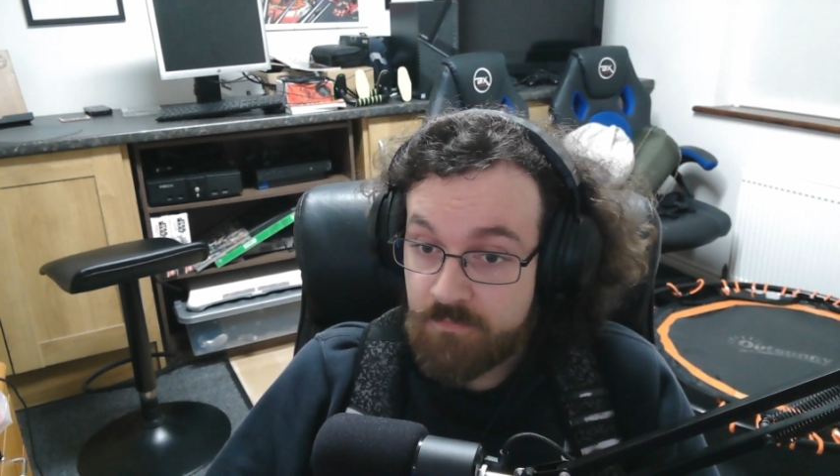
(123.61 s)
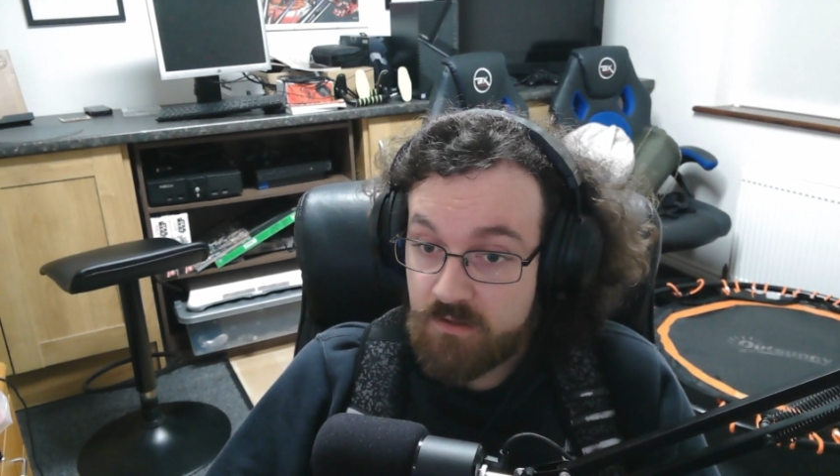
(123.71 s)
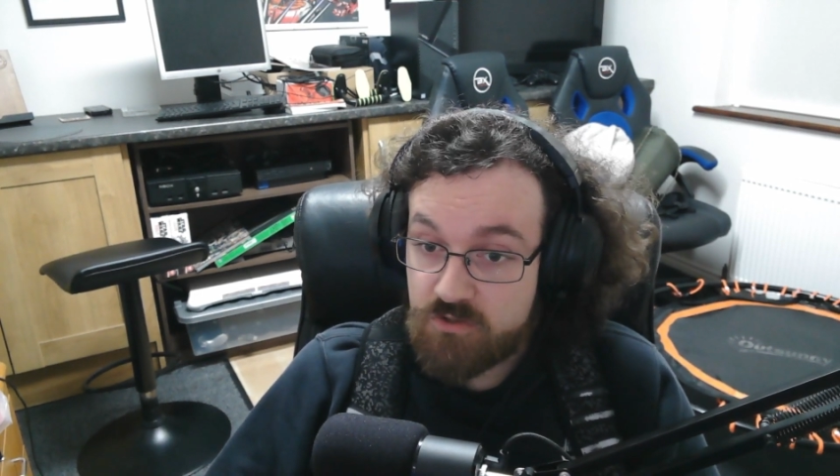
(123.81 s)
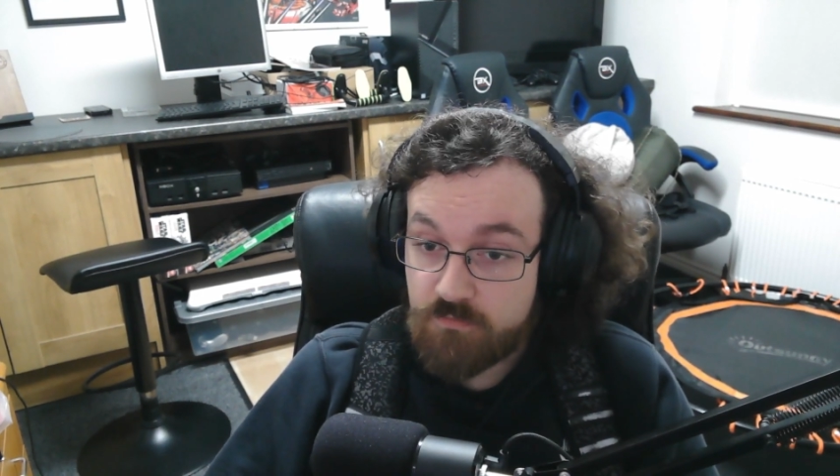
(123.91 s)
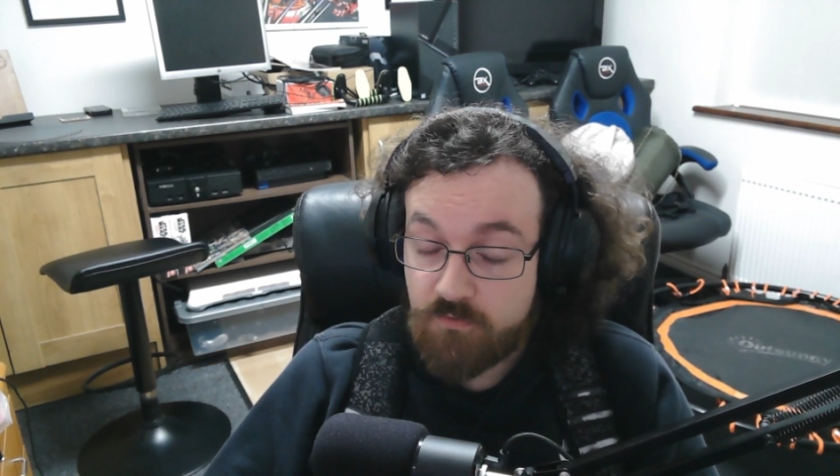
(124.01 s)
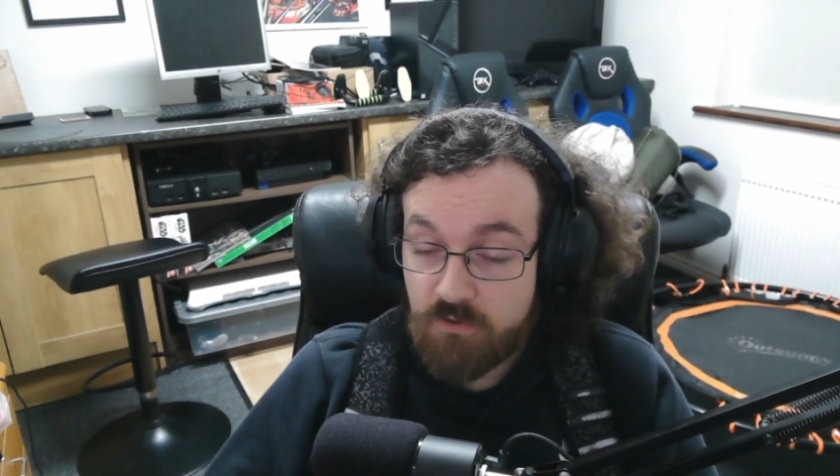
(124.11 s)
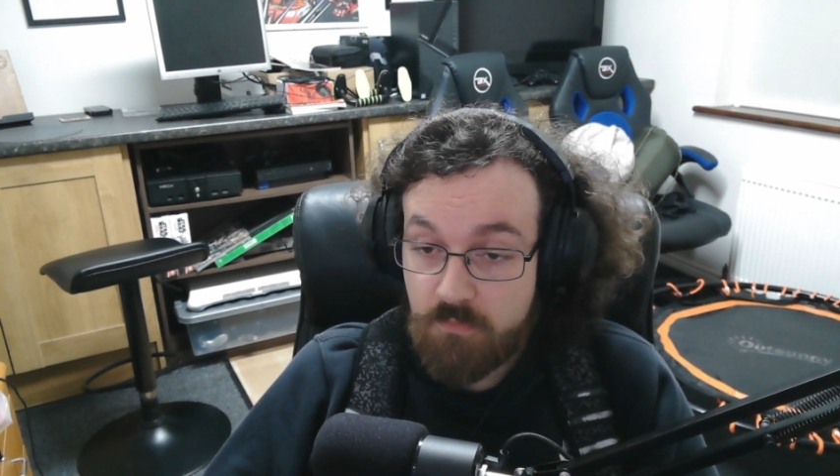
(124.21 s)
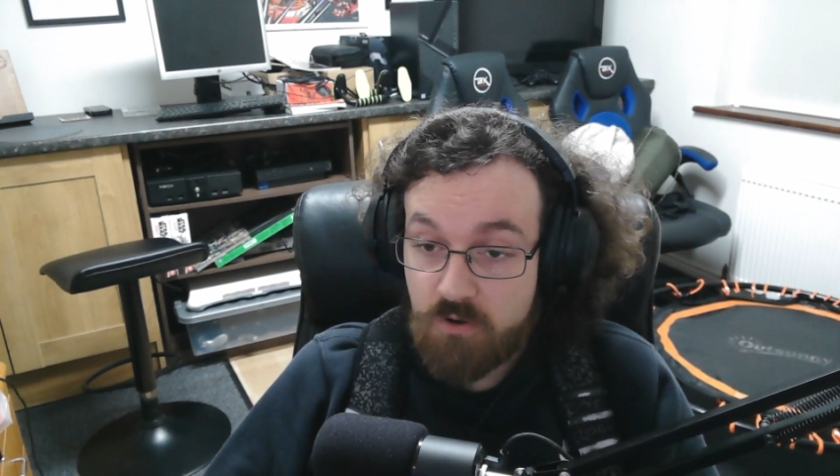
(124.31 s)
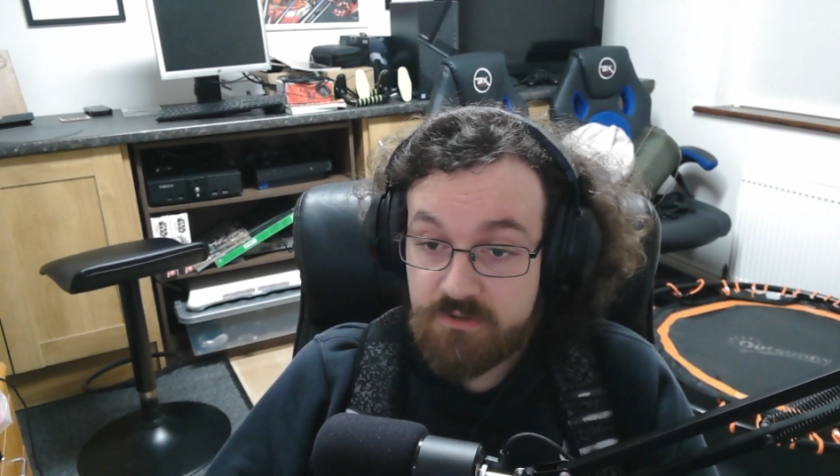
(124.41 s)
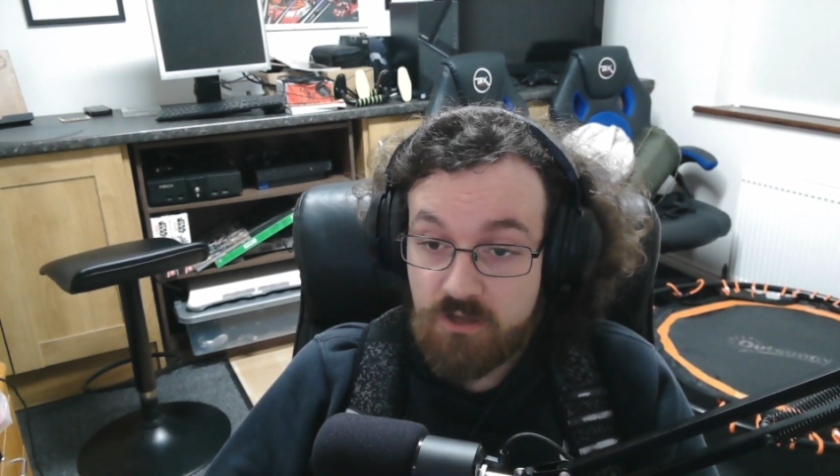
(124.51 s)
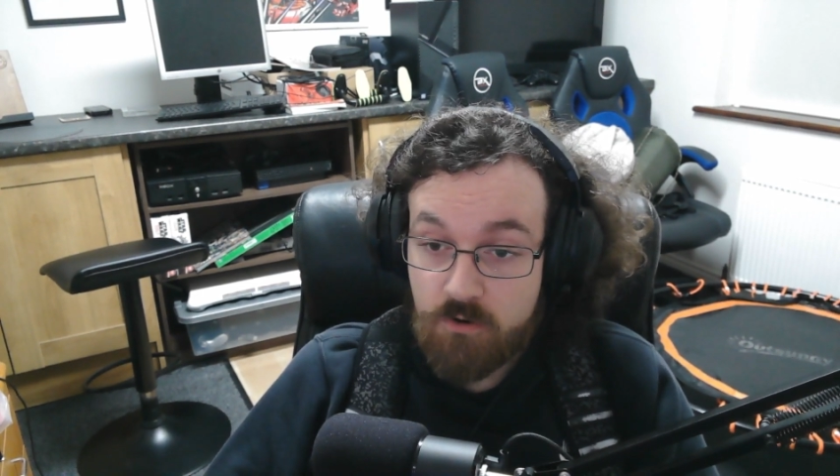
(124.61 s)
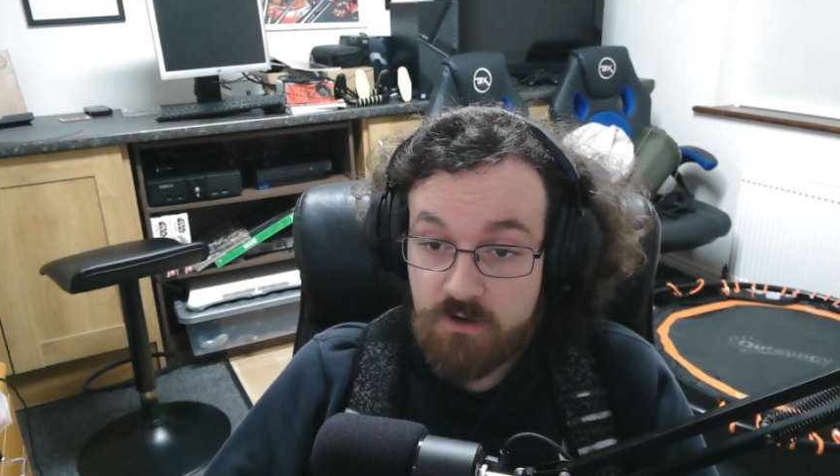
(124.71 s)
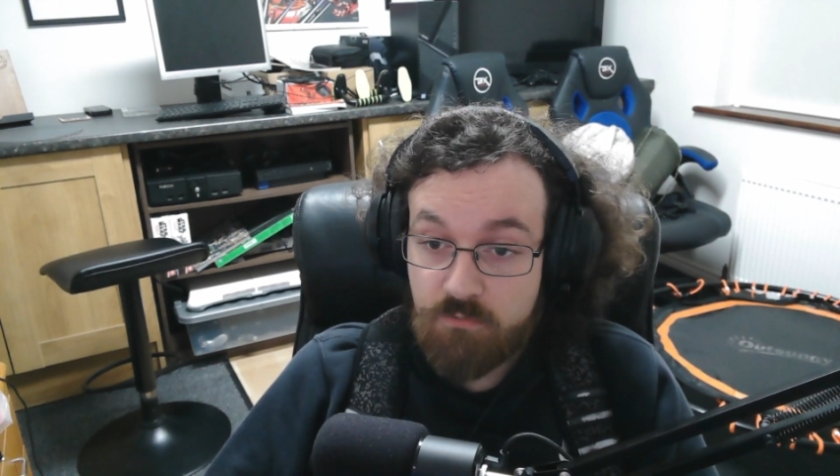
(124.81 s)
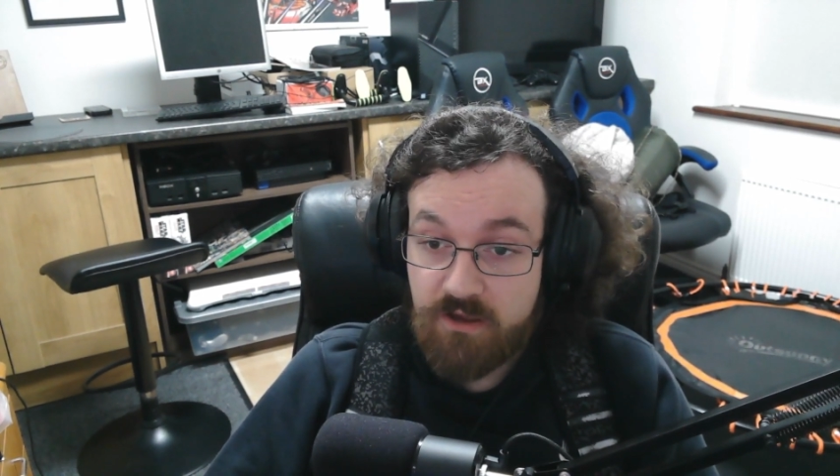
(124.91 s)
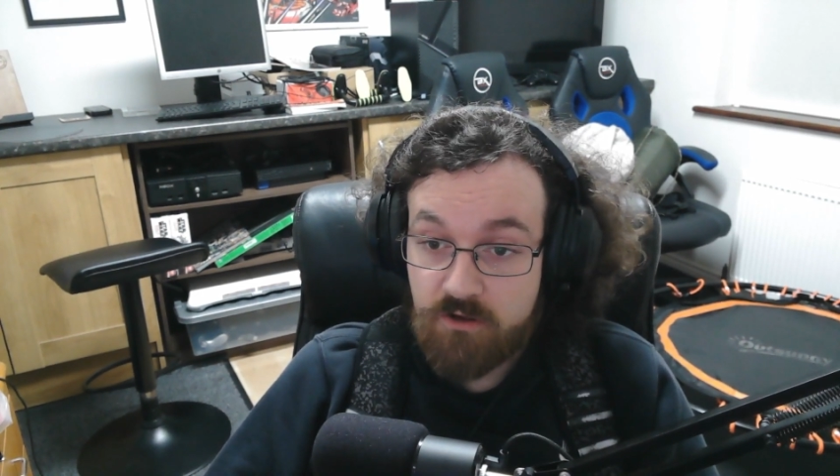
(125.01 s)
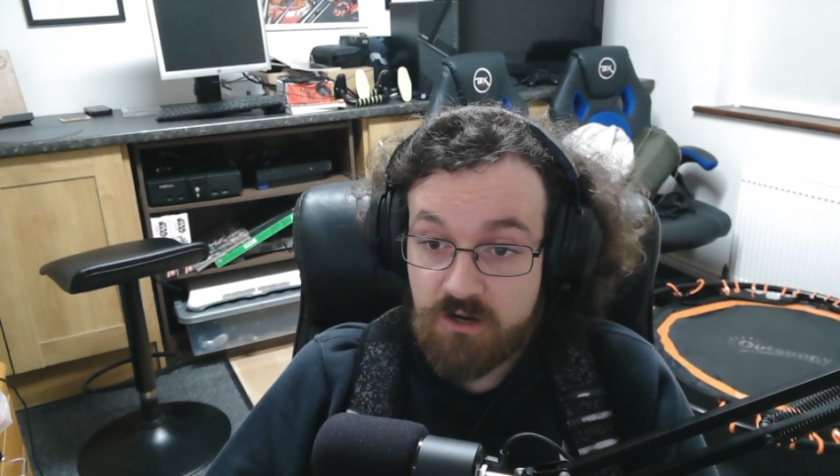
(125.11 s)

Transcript: So for the moment, the only way you're